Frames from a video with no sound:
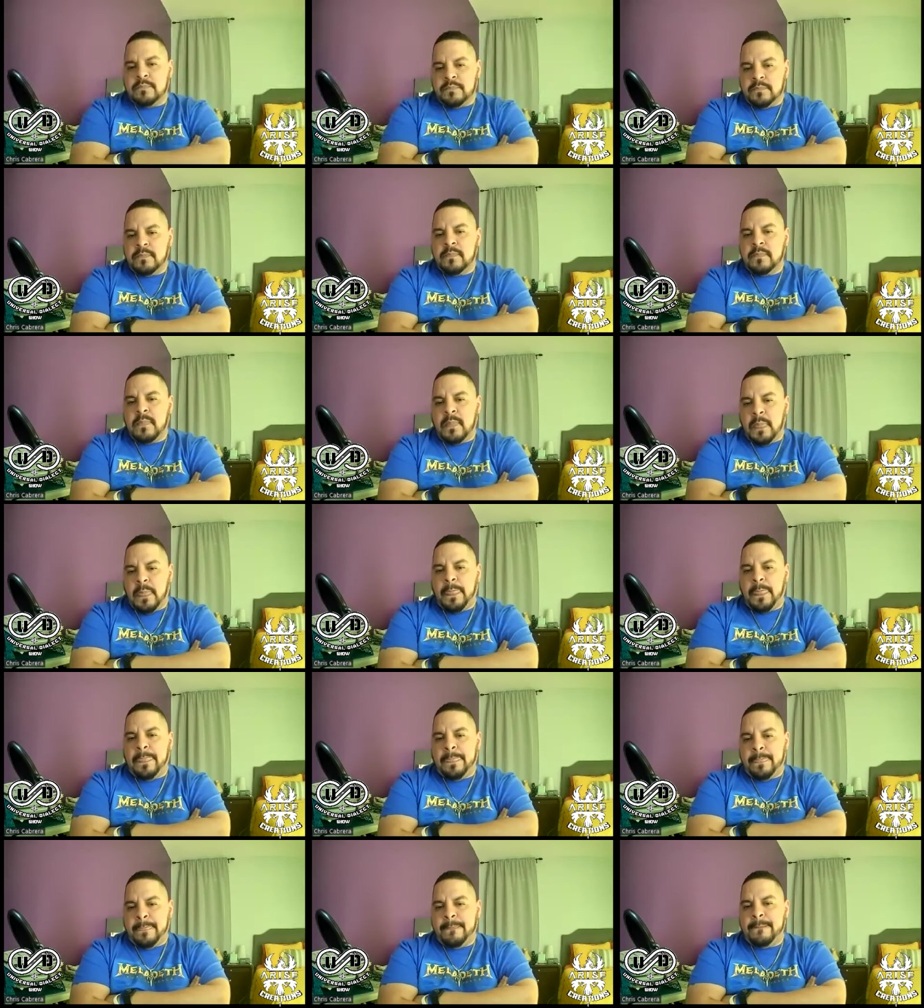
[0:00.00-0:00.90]
As, as an
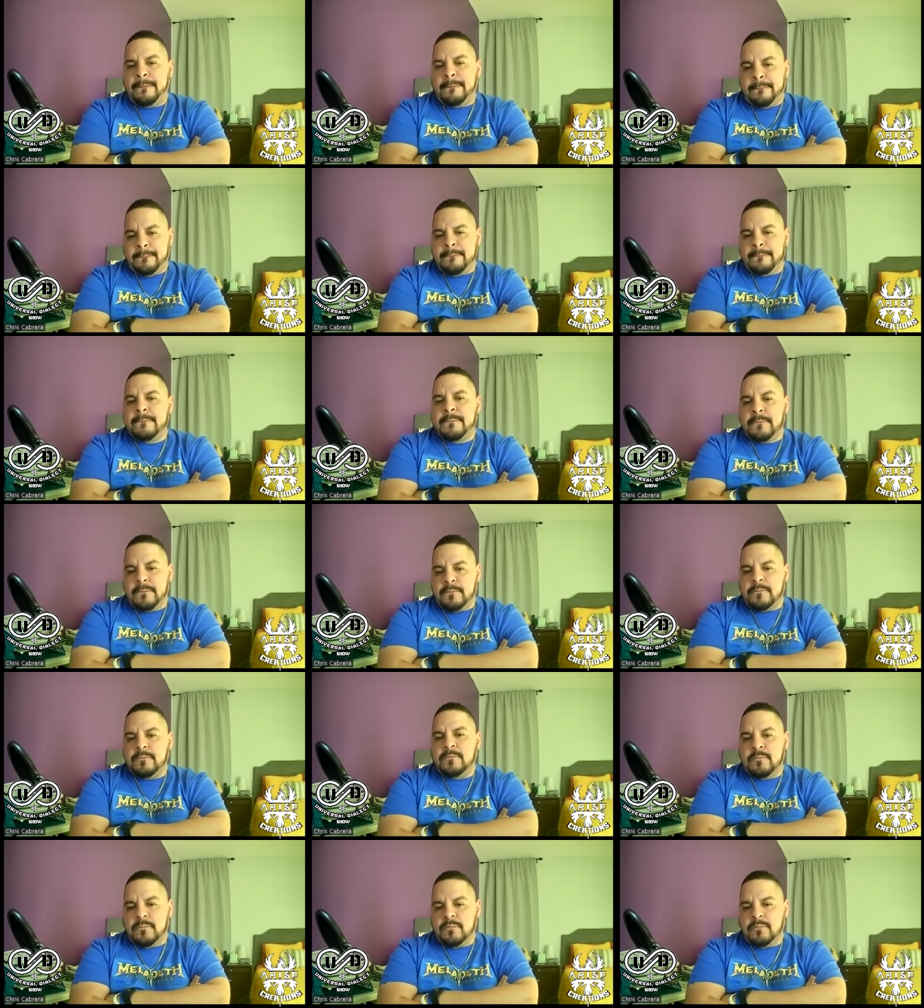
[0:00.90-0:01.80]
adjective,
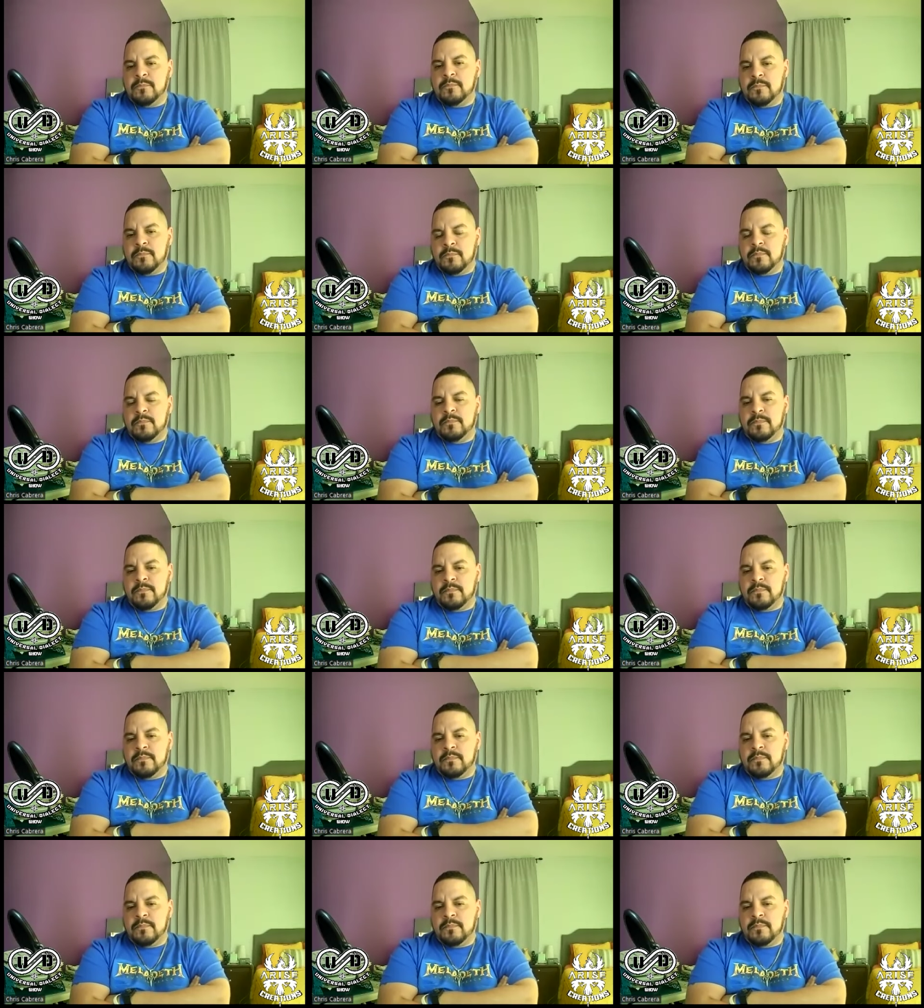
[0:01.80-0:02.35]
and then